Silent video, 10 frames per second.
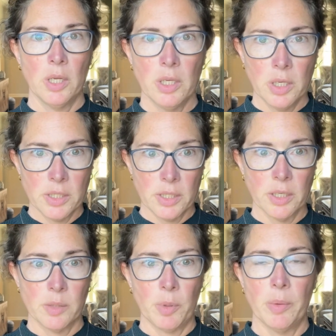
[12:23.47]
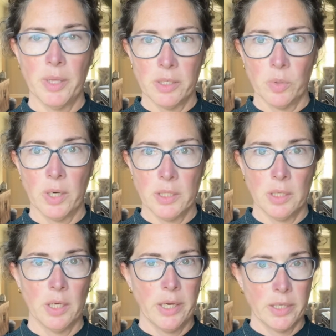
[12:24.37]
It's an experiment. That's what I
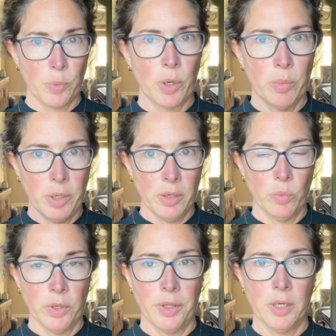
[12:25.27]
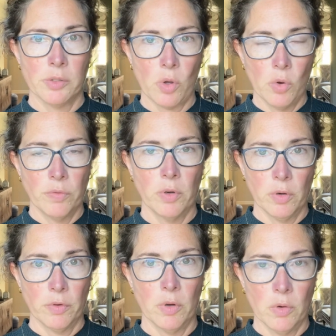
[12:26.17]
did. I experimented with things over and
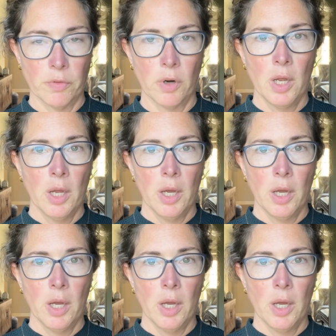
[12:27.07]
over and over.